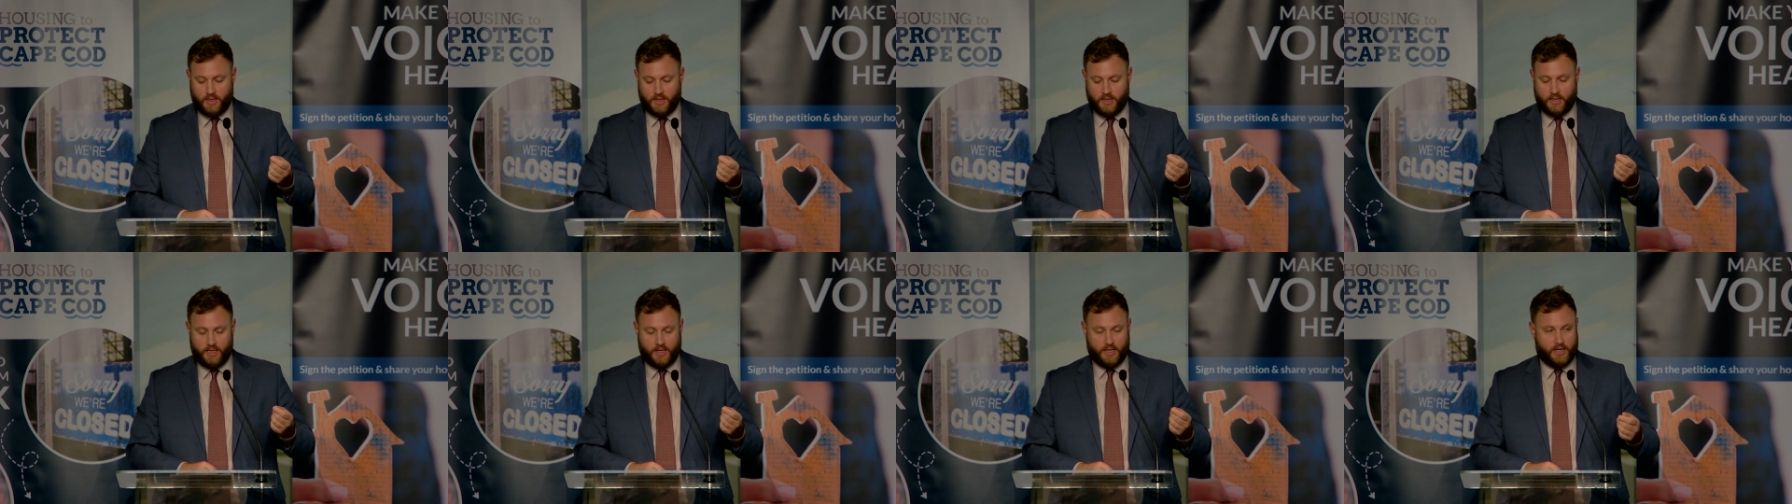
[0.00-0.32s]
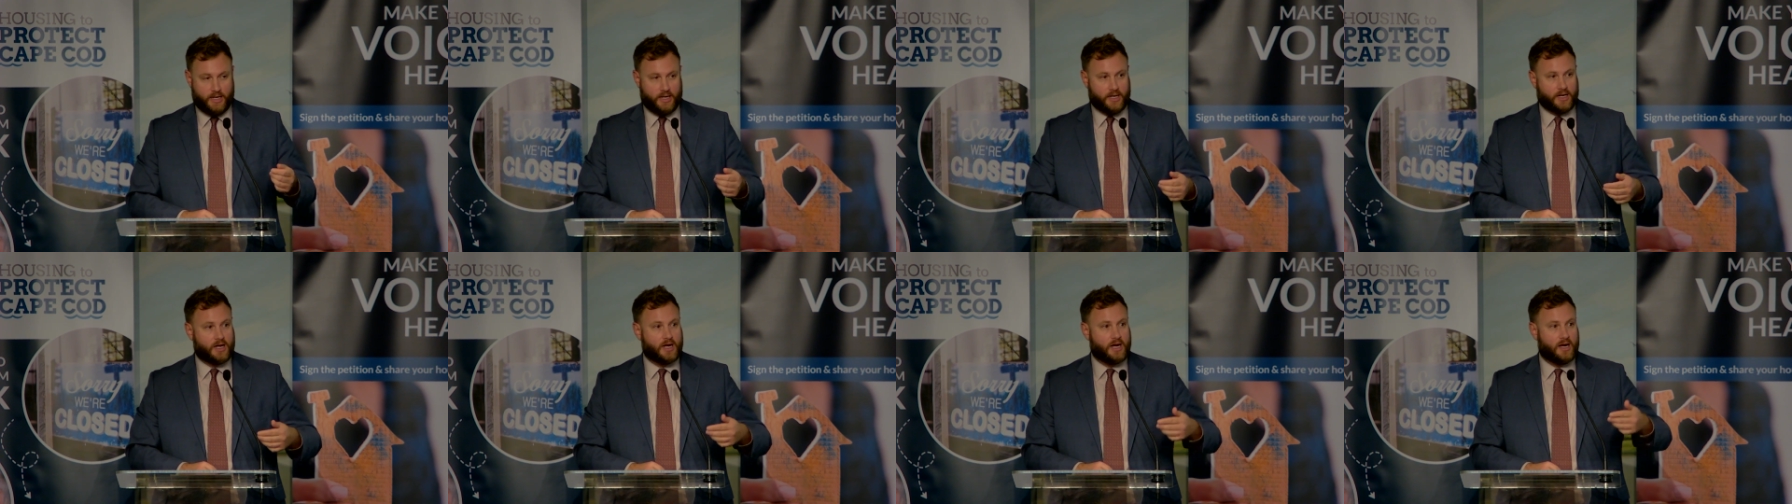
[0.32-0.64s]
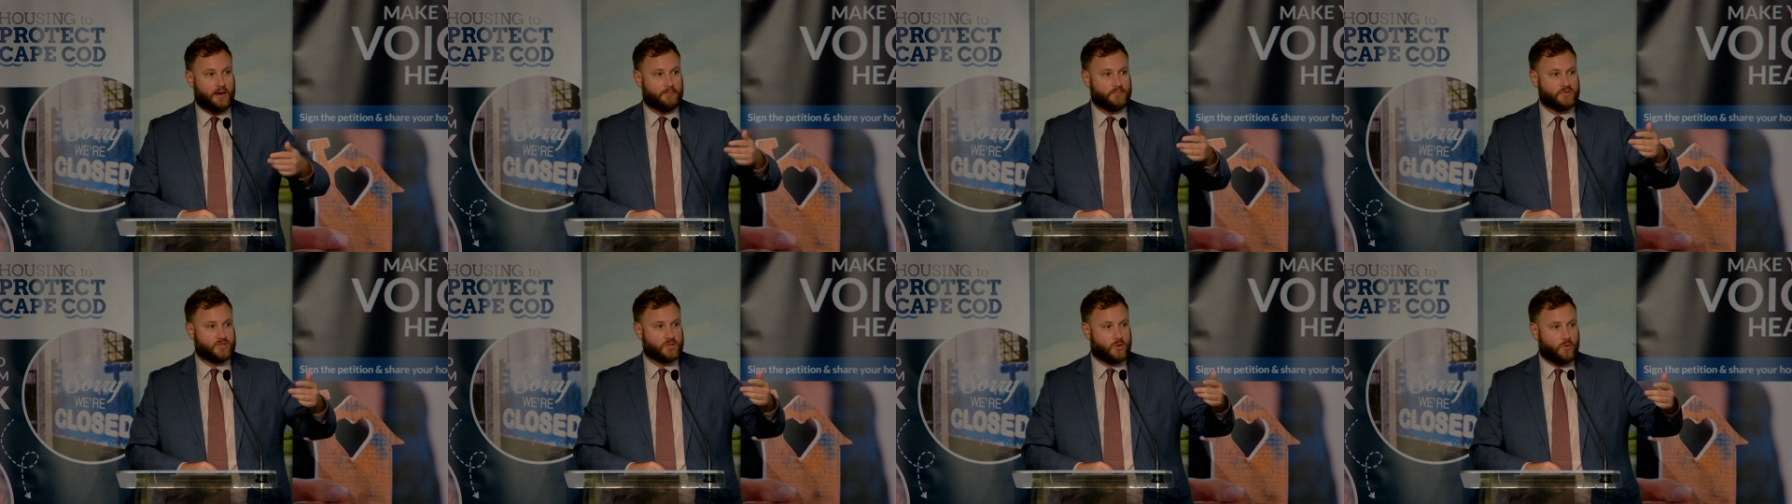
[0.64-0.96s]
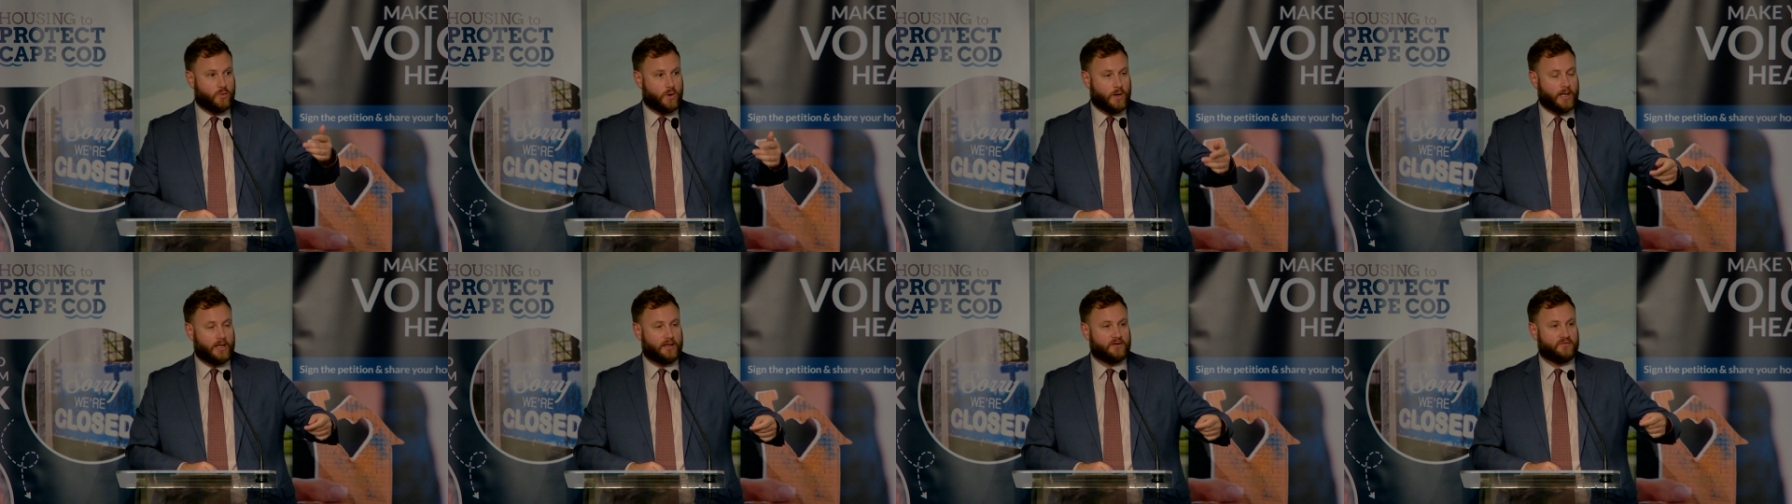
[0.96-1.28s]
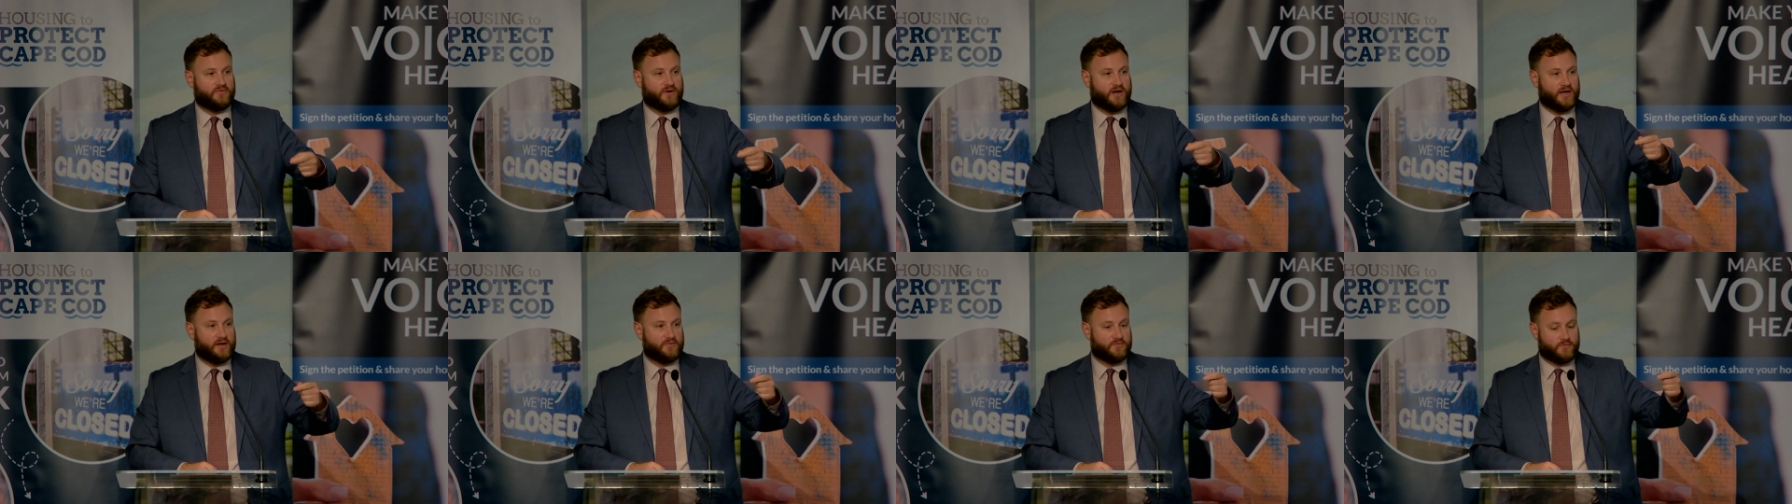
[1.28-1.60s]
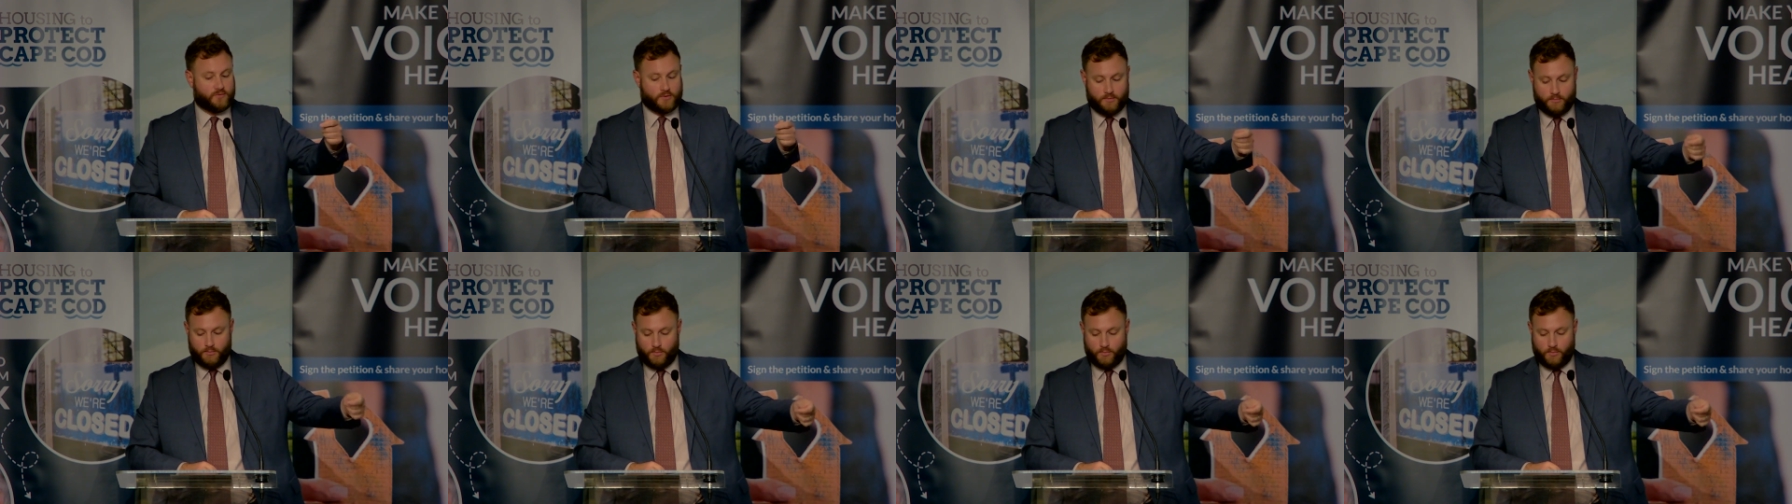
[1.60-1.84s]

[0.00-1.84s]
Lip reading: in income to qualify for a